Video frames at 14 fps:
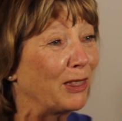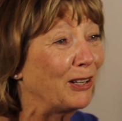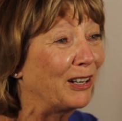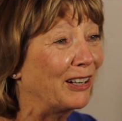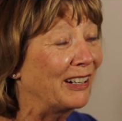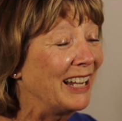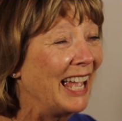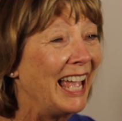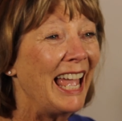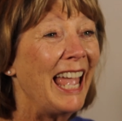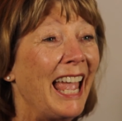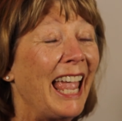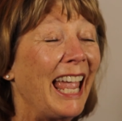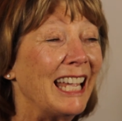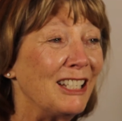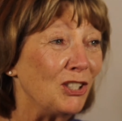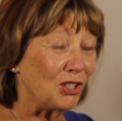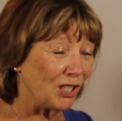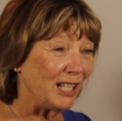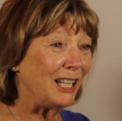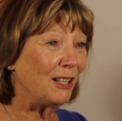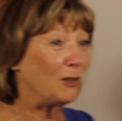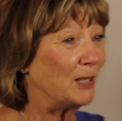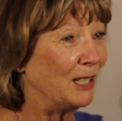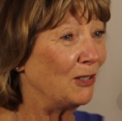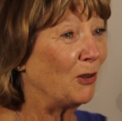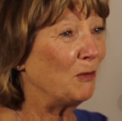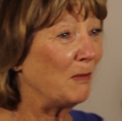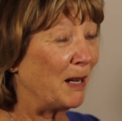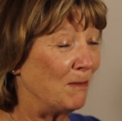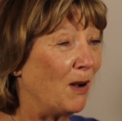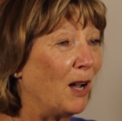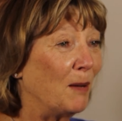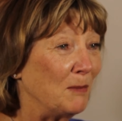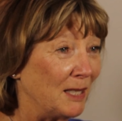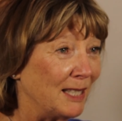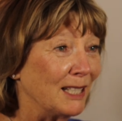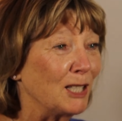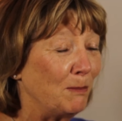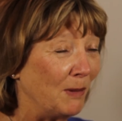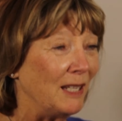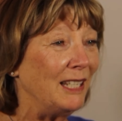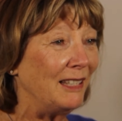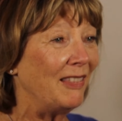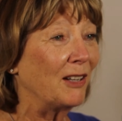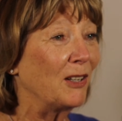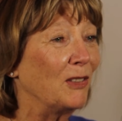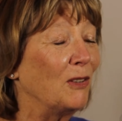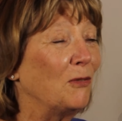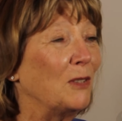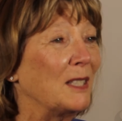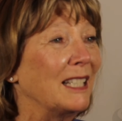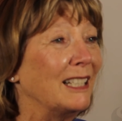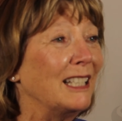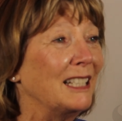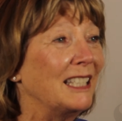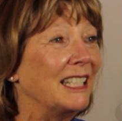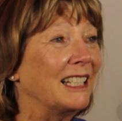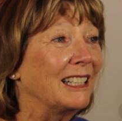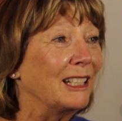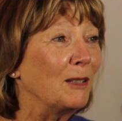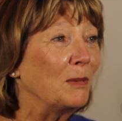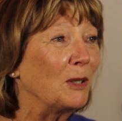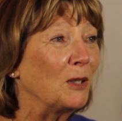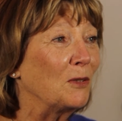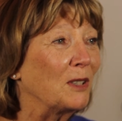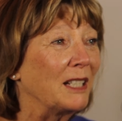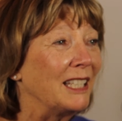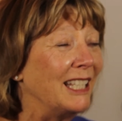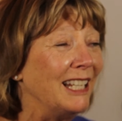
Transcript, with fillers: with her. And she had only known my mom since being there in the facility a little bit over a